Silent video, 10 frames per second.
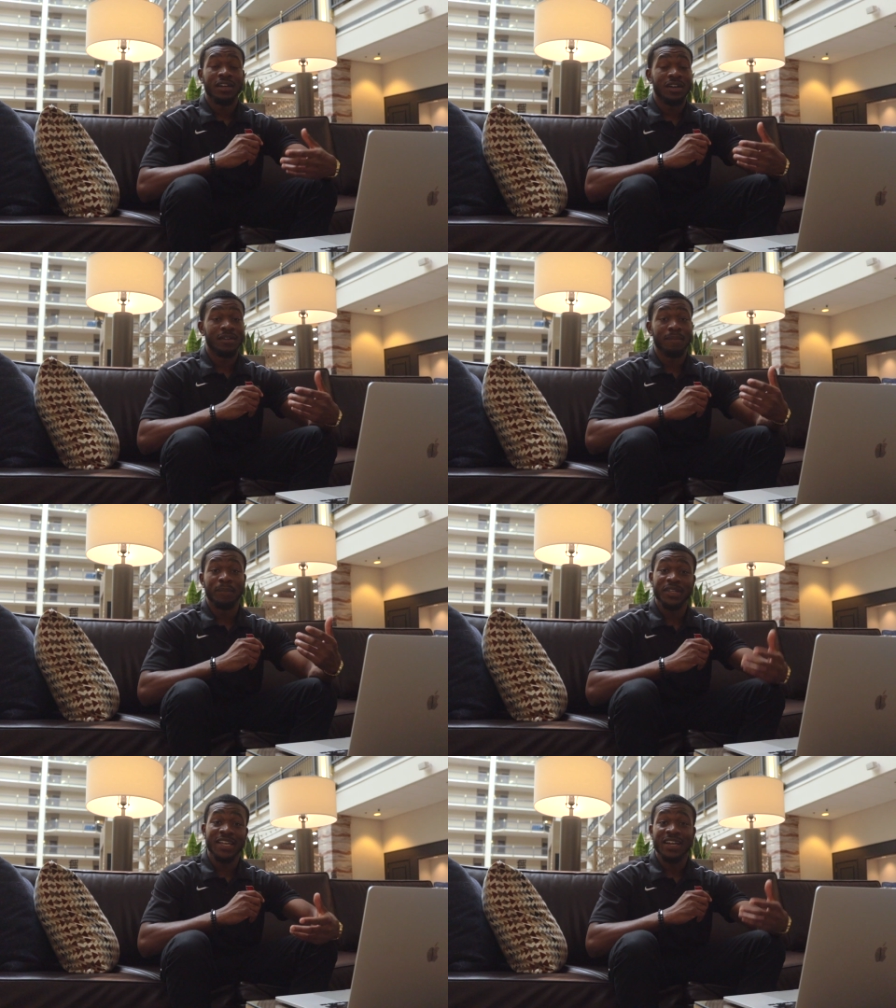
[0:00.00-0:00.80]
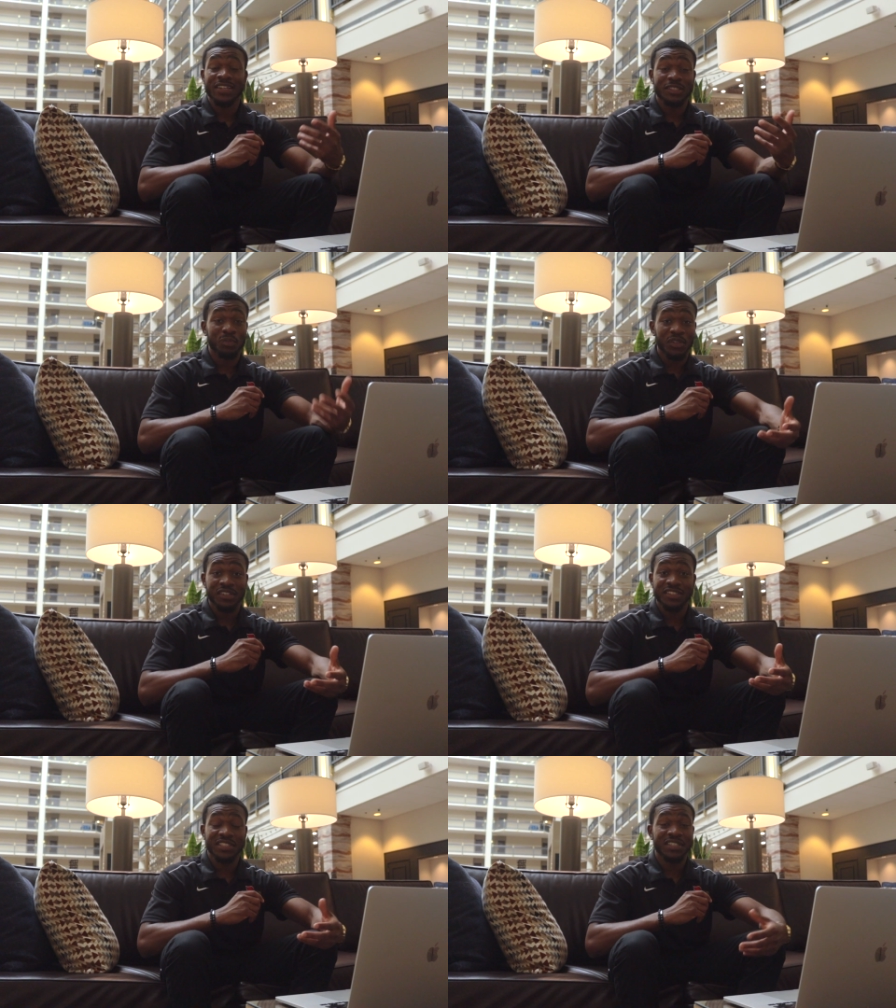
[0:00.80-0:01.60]
Um, but now
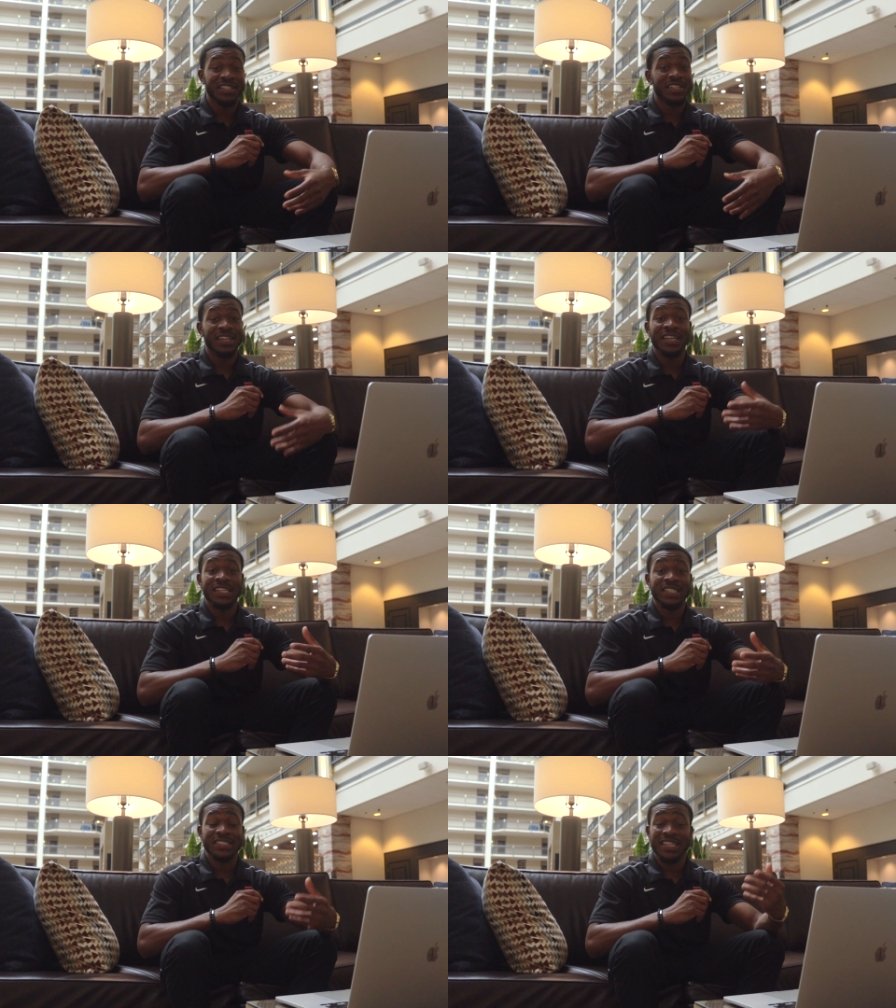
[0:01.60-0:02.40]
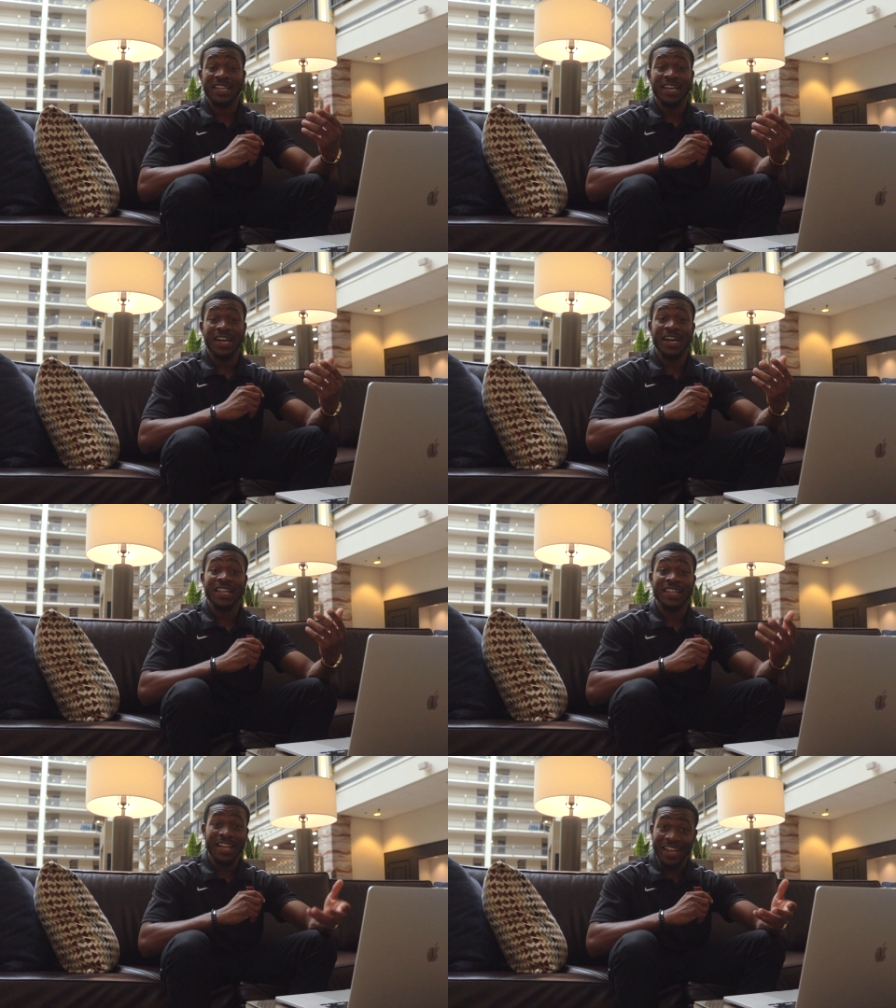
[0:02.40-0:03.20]
experiencing it, it is a
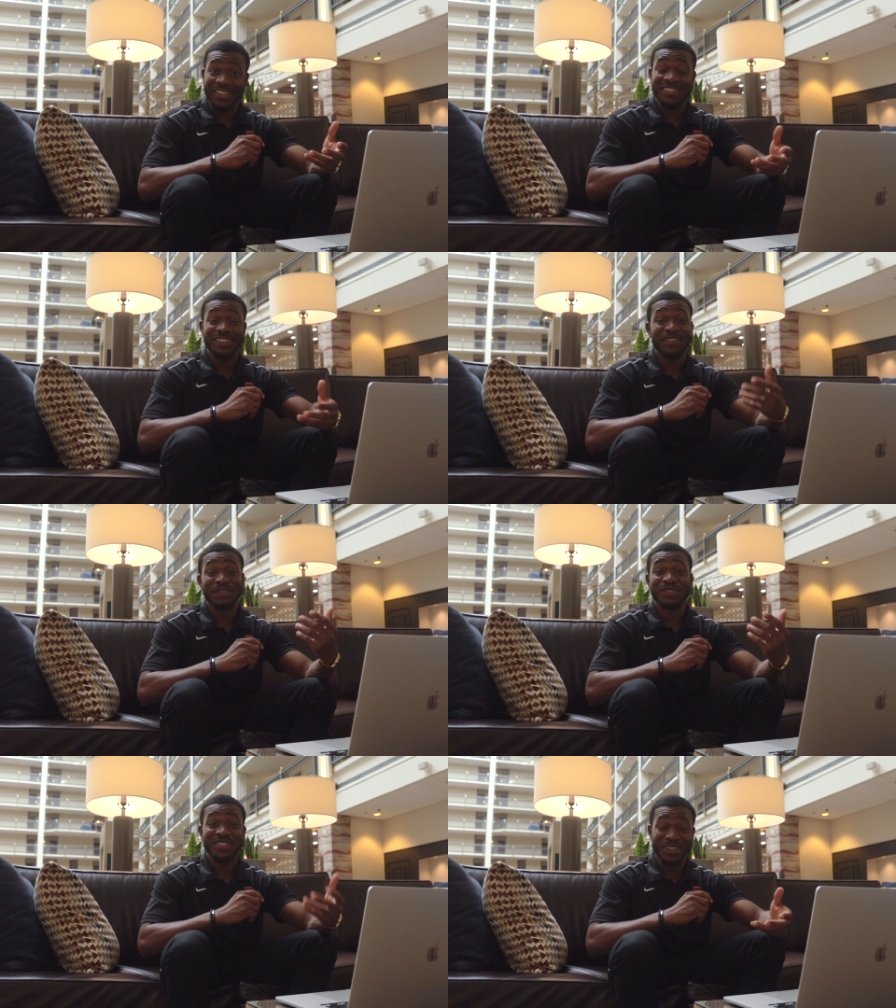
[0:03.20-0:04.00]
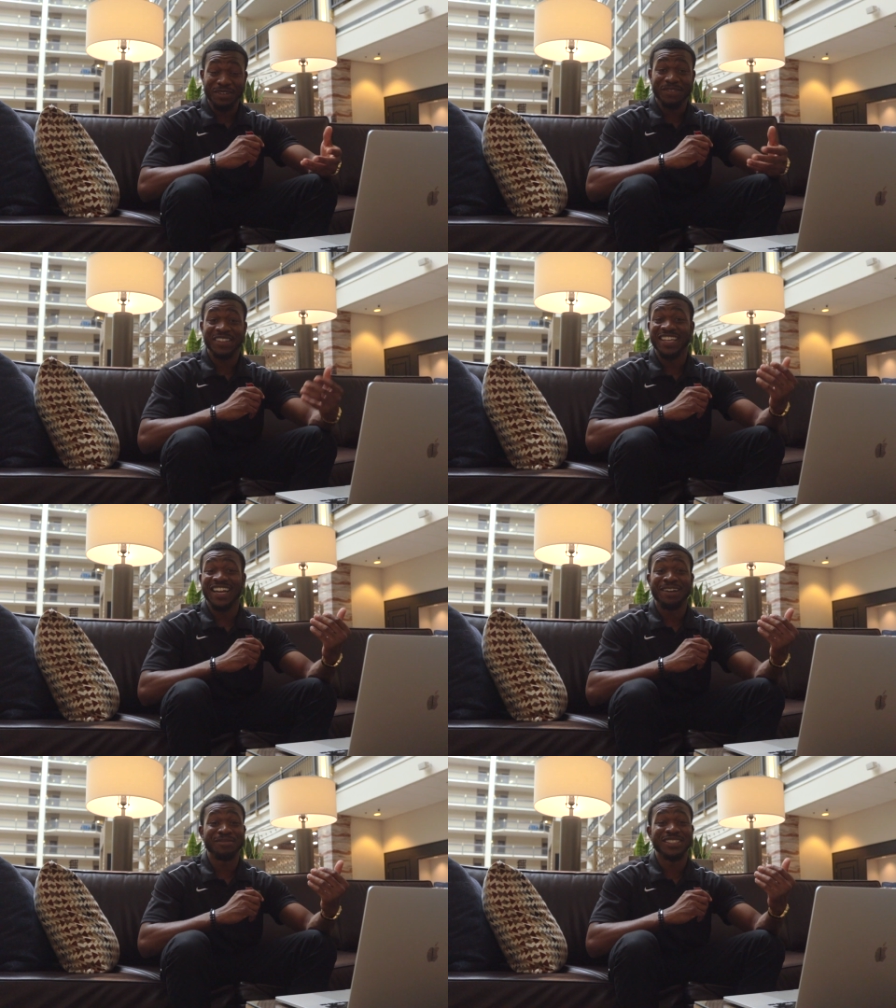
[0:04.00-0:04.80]
lot of stuff that
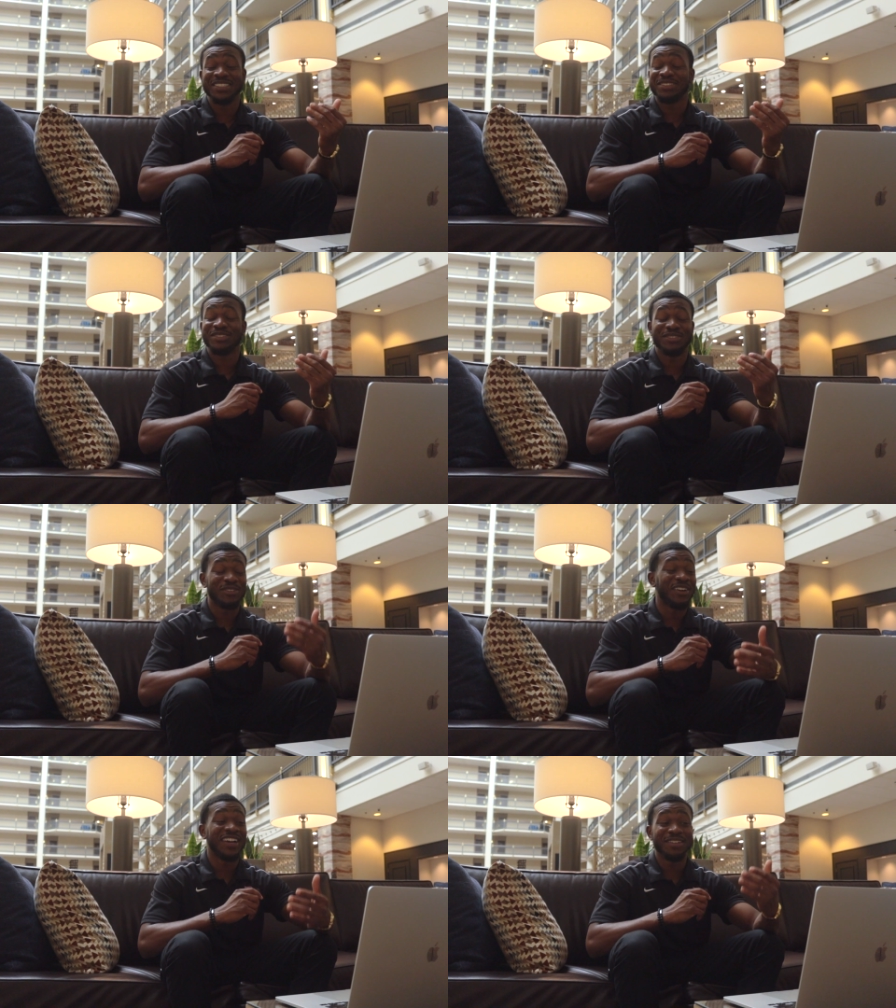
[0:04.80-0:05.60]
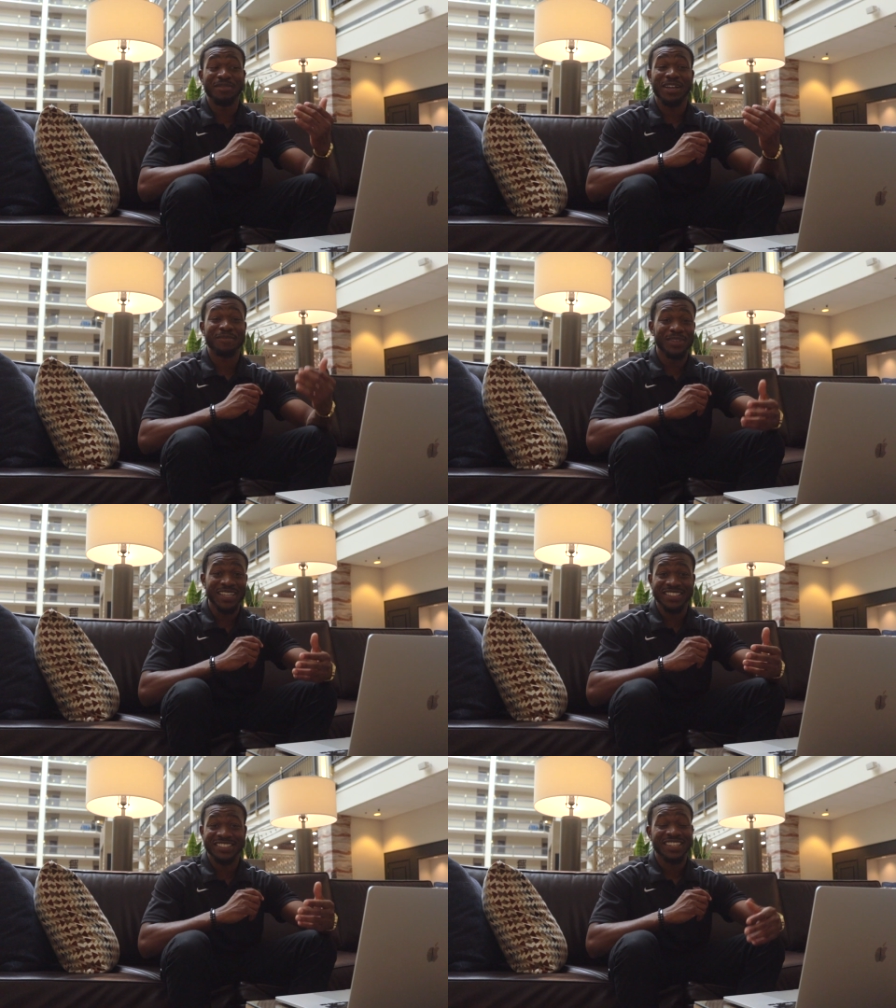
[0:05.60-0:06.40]
I'm just trying my
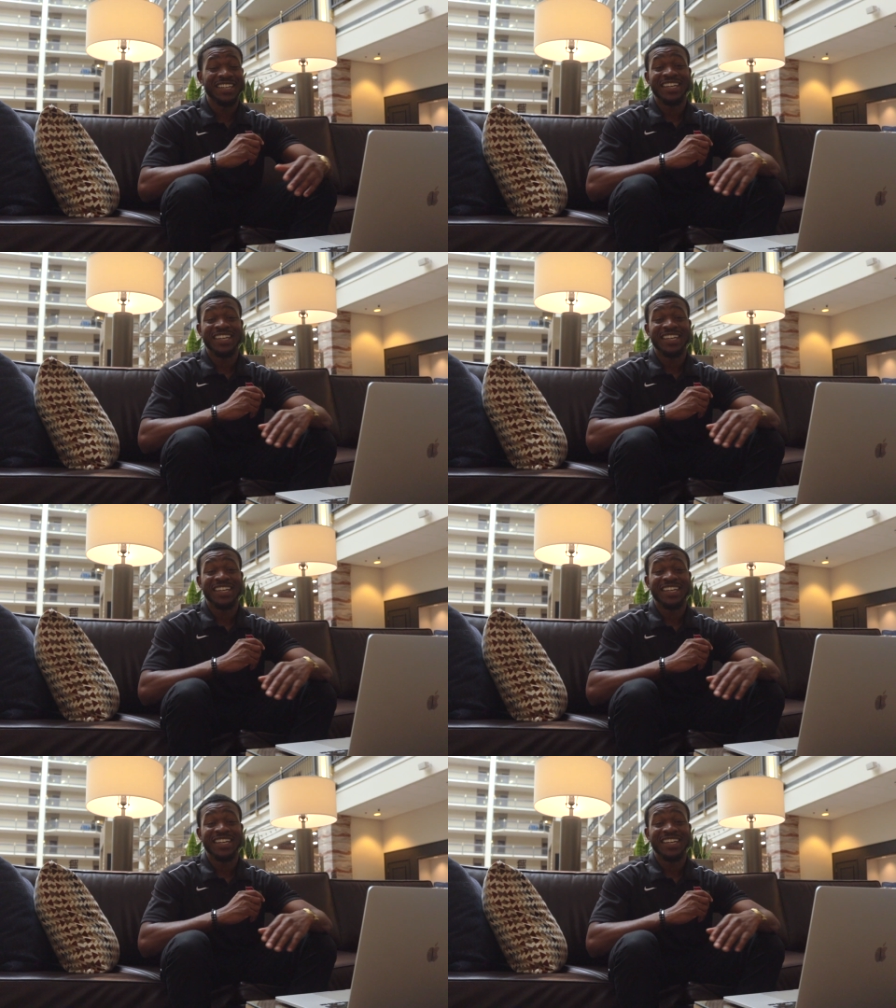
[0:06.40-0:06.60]
best